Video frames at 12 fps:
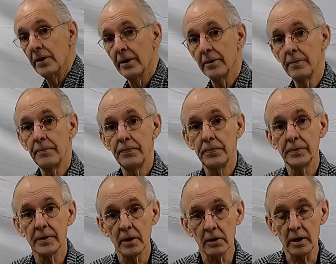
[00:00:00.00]
there,
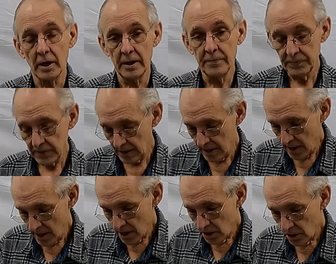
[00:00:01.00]
okay?
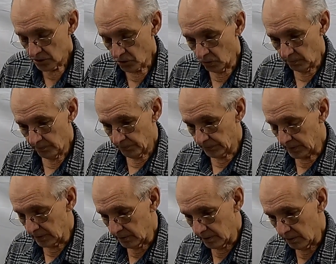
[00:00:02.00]
So
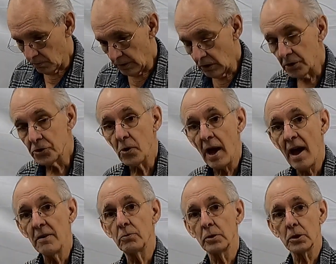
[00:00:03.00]
we also
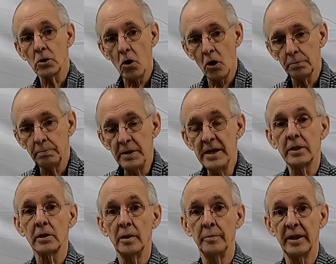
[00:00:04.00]
have what are called
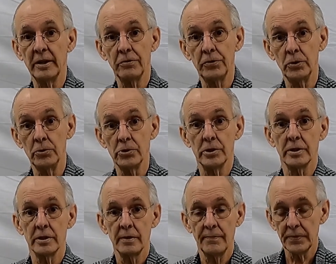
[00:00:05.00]
peak limiting
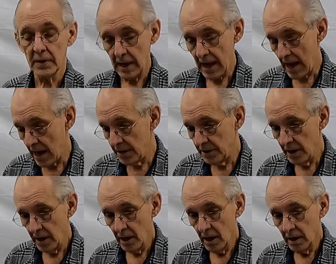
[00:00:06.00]
fuses. And
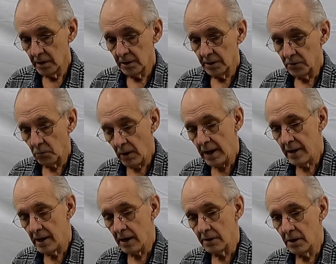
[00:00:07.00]
the
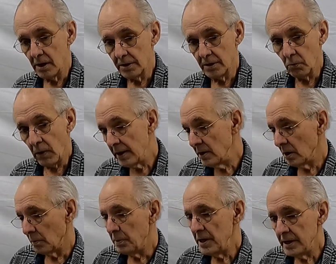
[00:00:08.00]
way
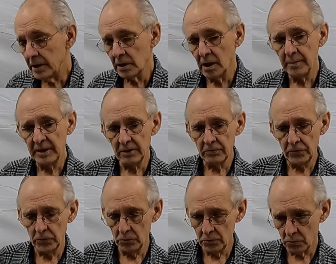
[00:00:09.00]
that a peak limiting
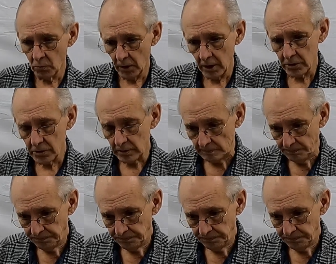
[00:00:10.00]
fuse works